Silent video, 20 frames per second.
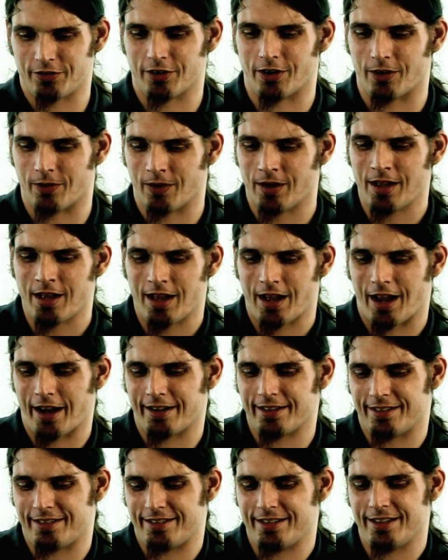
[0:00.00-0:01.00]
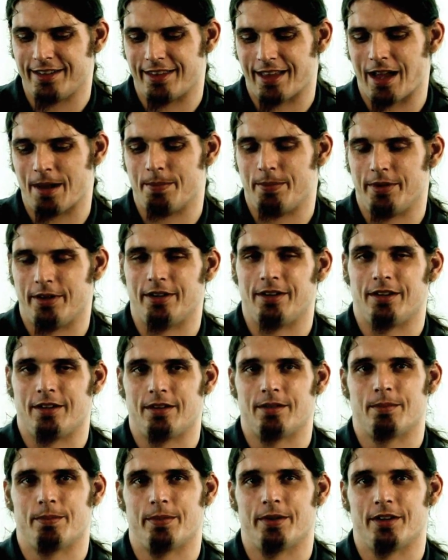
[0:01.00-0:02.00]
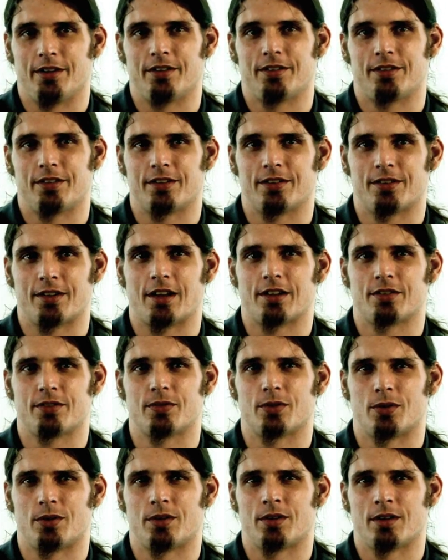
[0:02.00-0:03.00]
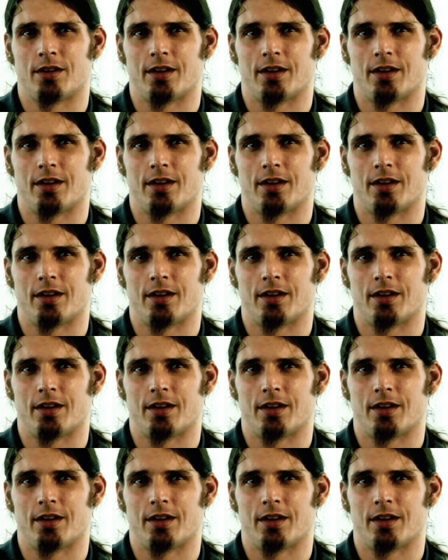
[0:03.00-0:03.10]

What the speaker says: No, I could see that being successful.